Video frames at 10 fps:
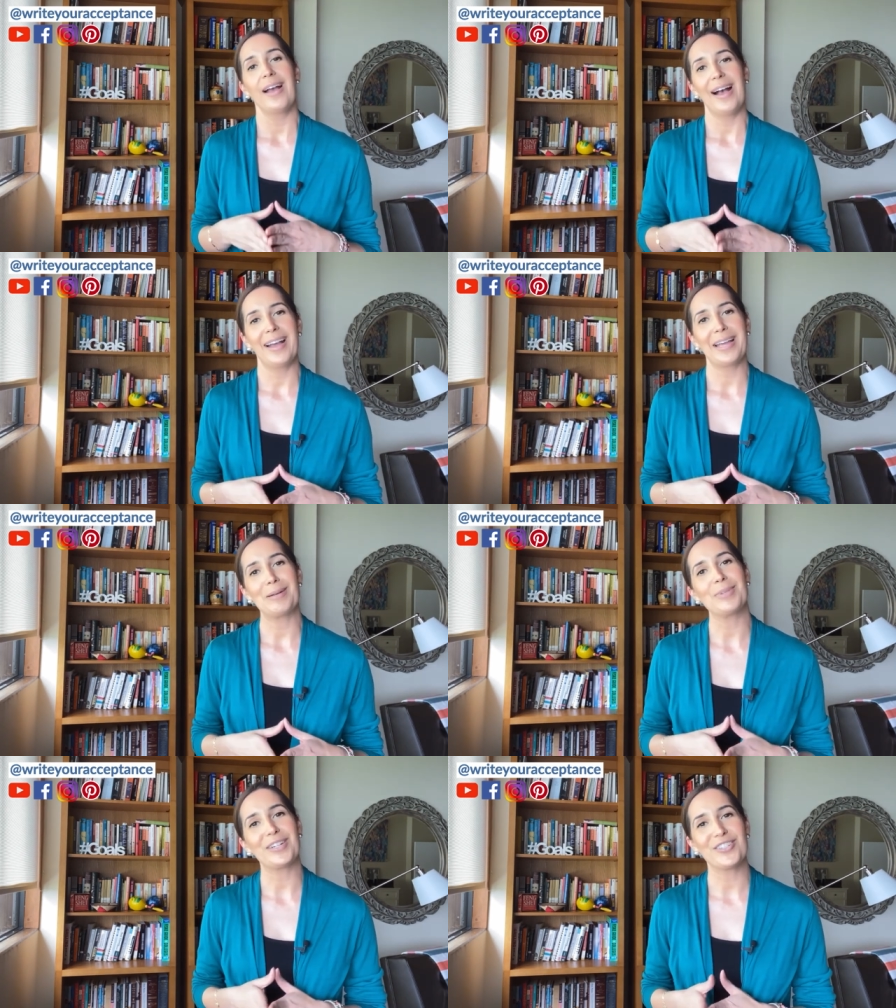Hi,
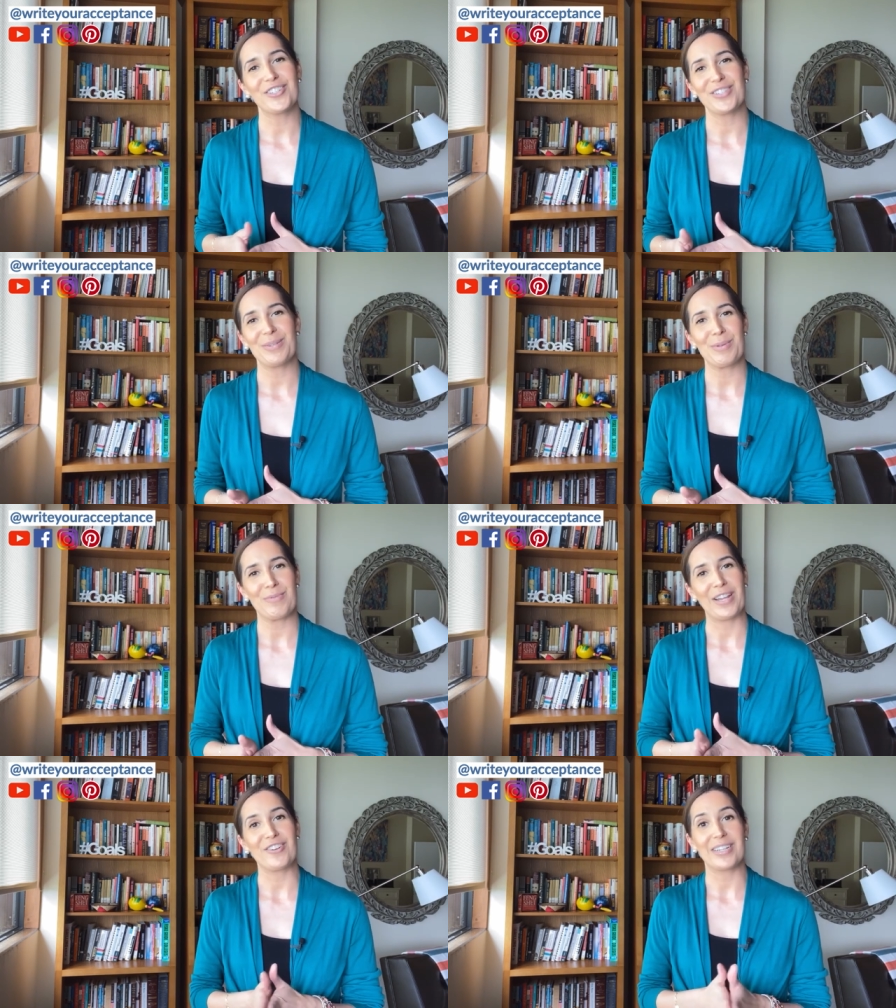I'm Dr. Josie with
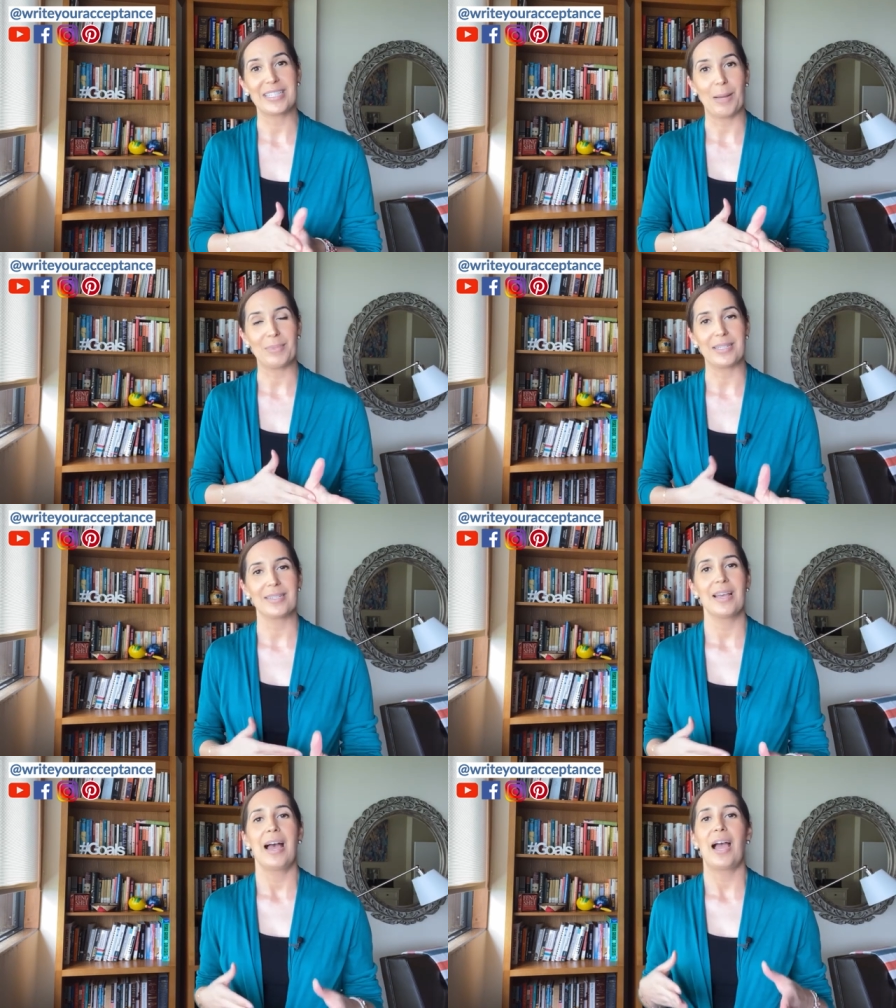Write Your
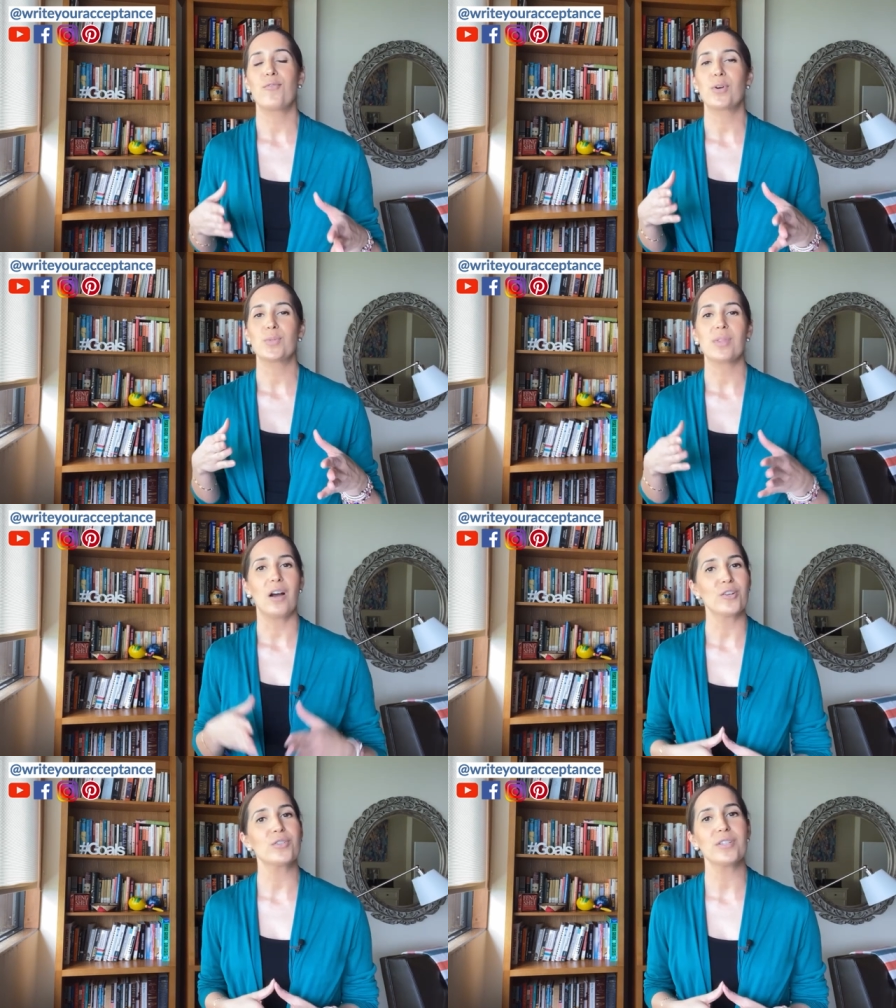Acceptance. I've worked with
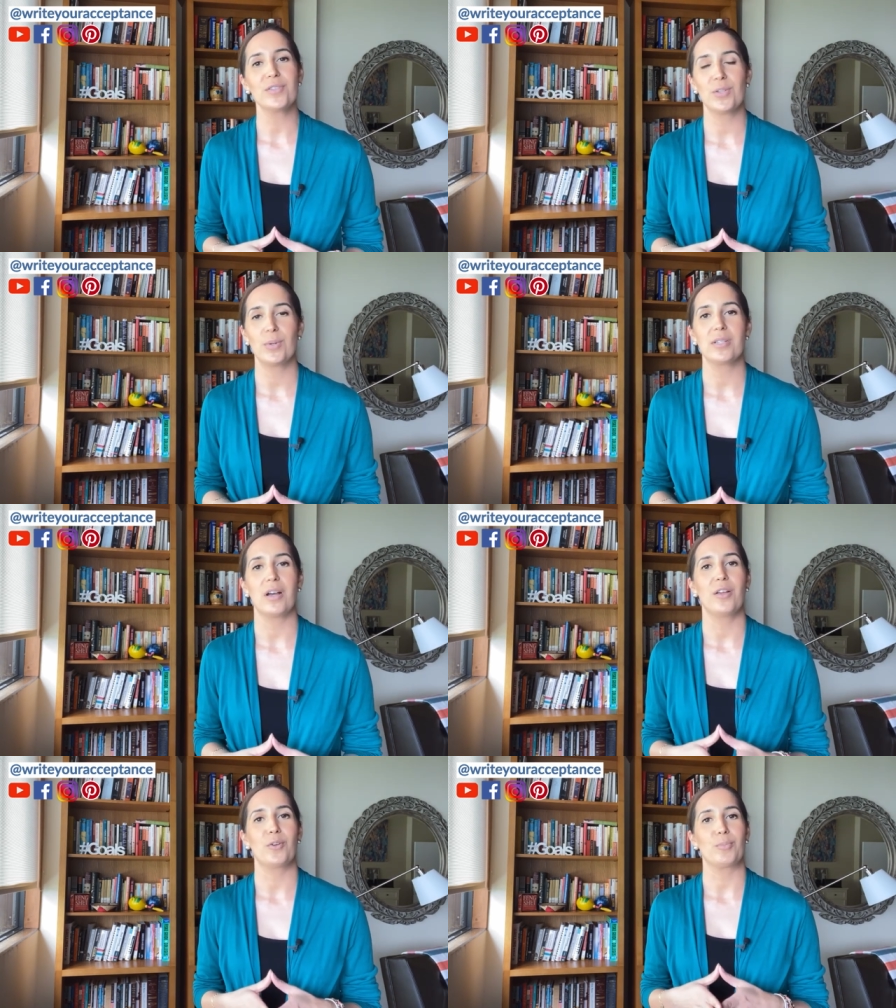hundreds of students
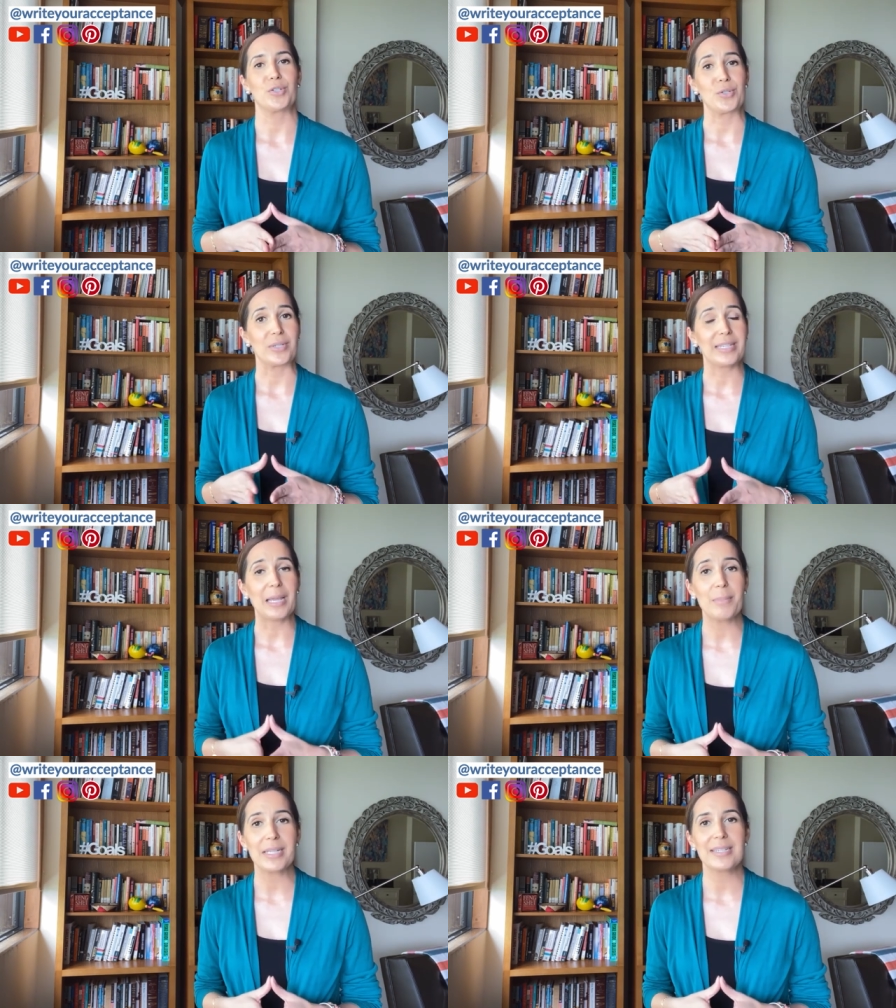on their personal
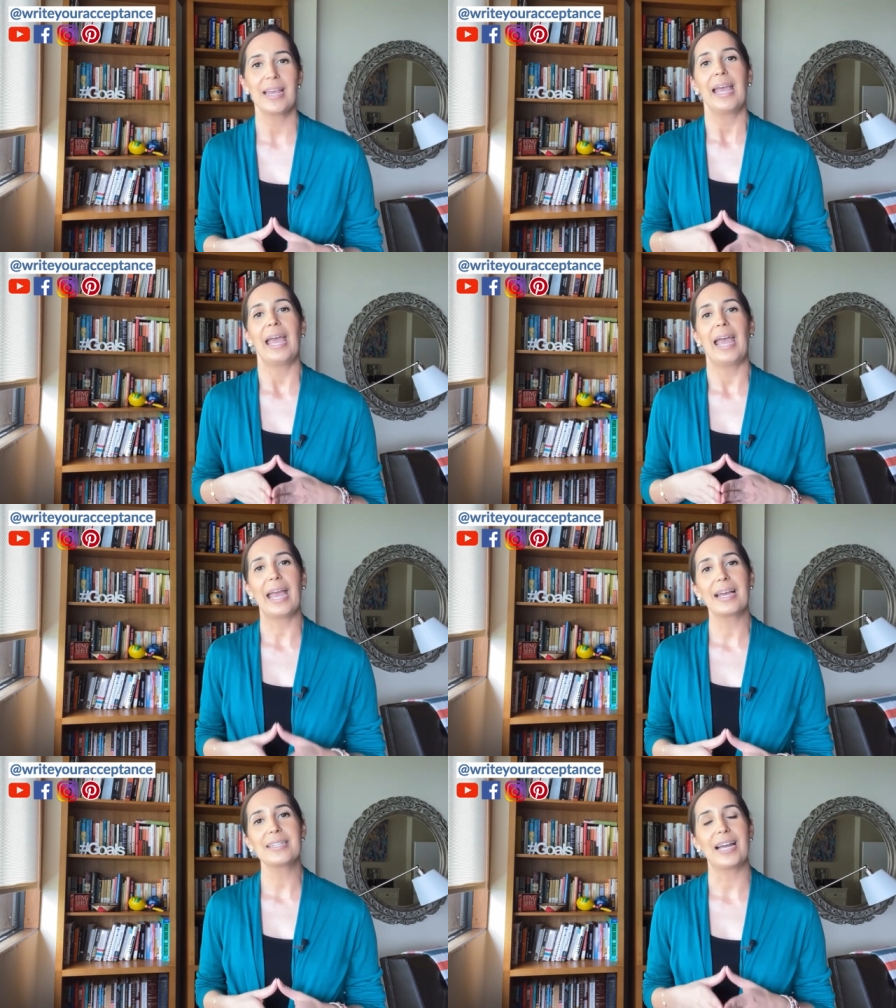statements,
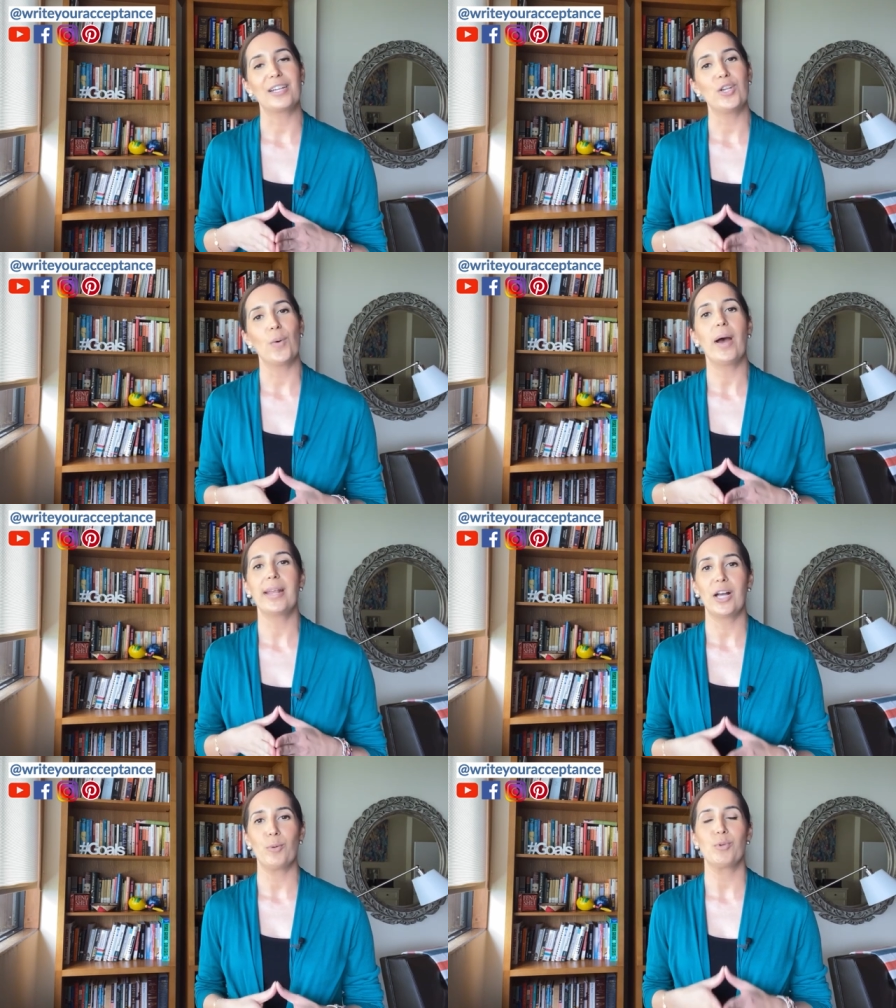and I know how
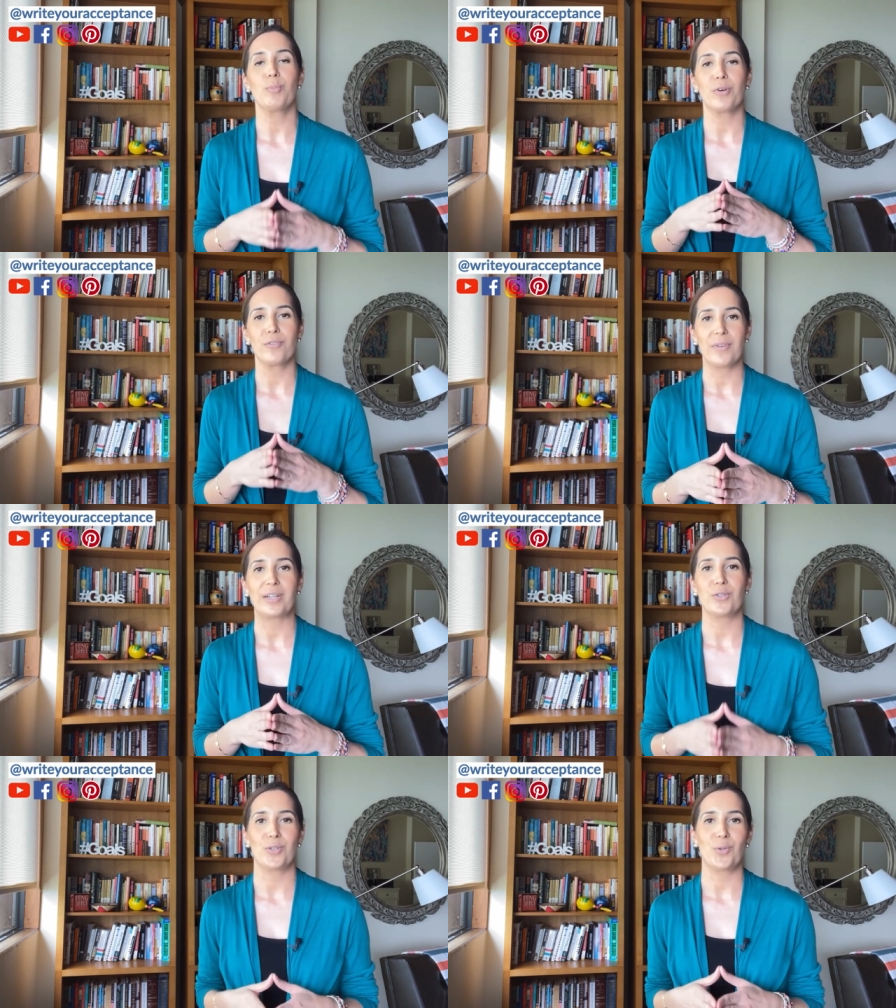to help you
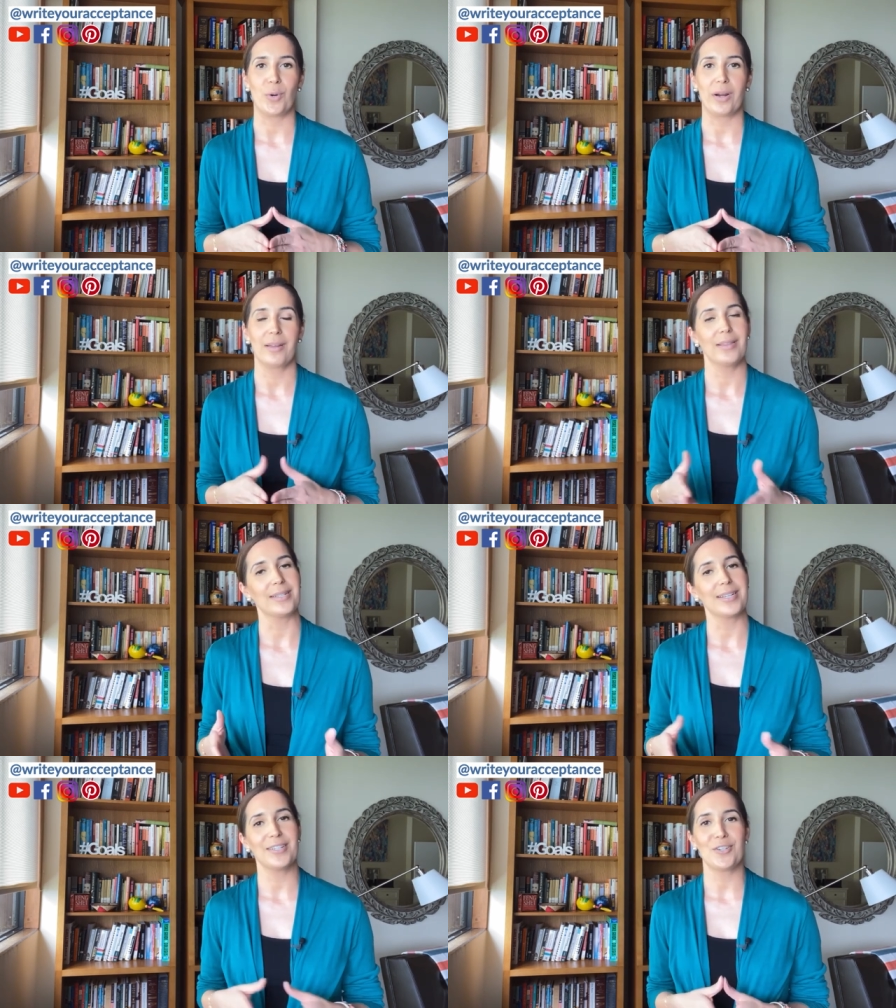perfect your story.
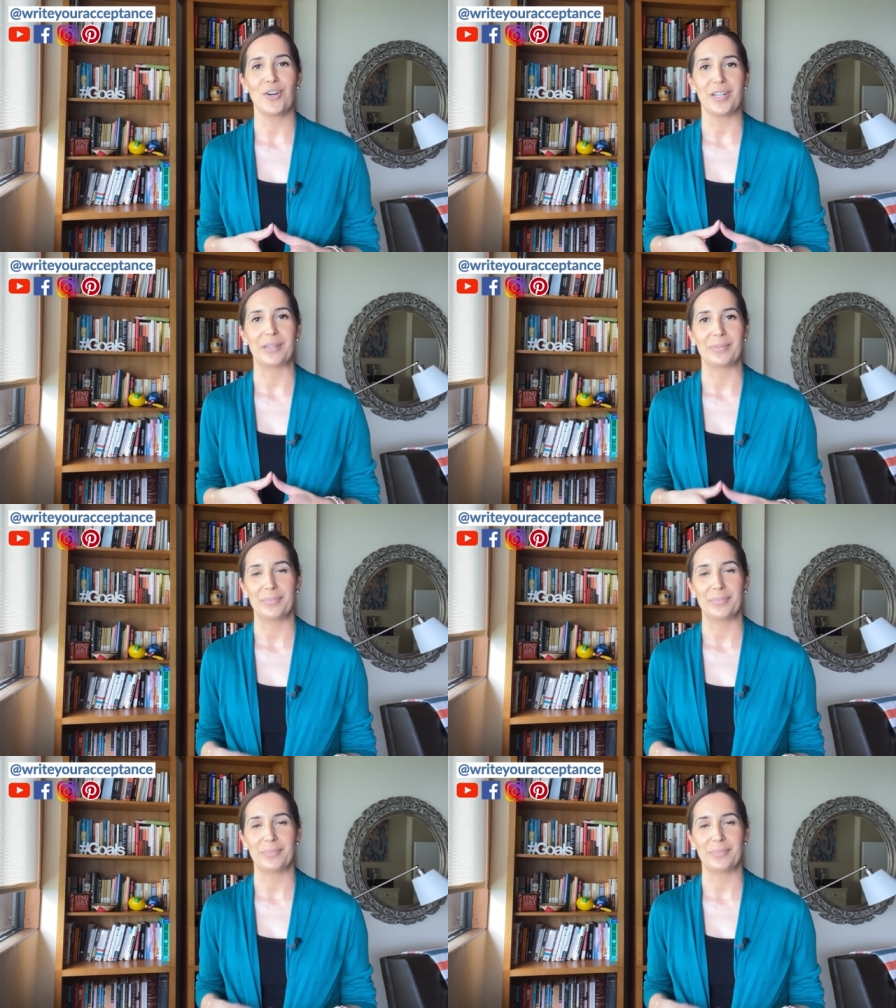Let's get started.